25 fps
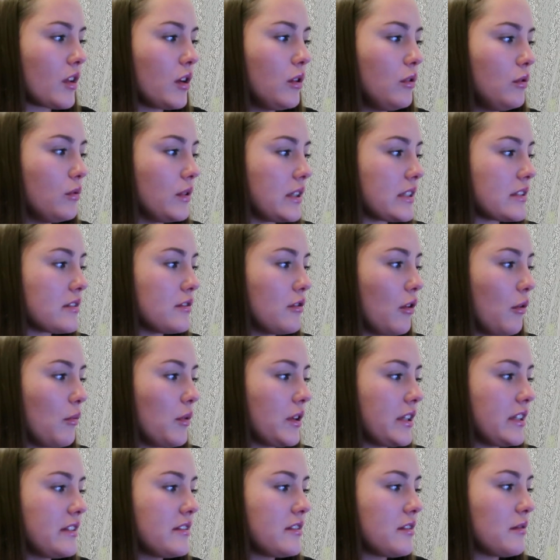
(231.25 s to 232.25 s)
Oh, it's not
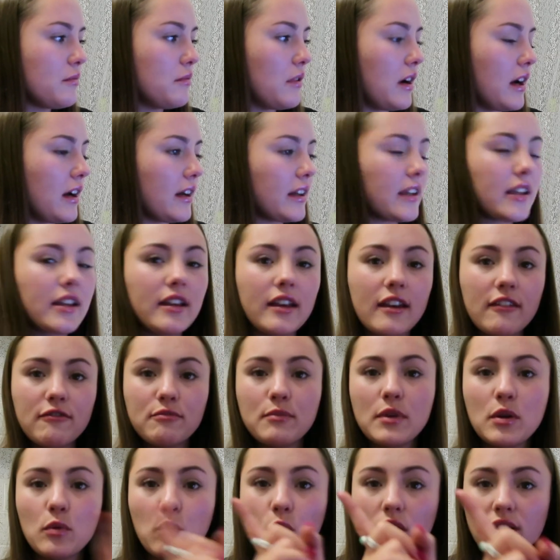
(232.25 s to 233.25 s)
wanting to work.
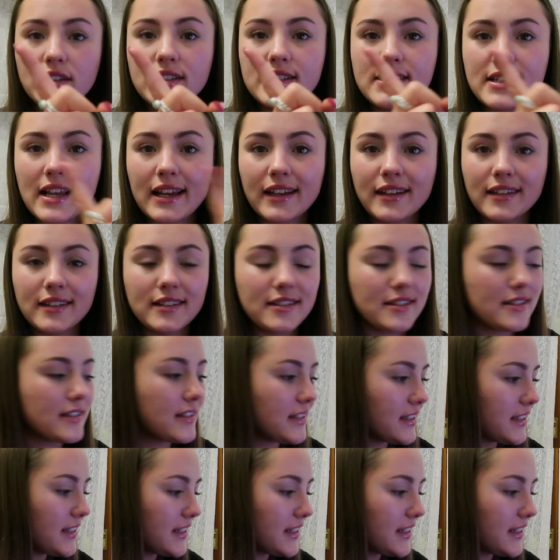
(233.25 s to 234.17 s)
Give me 1 second.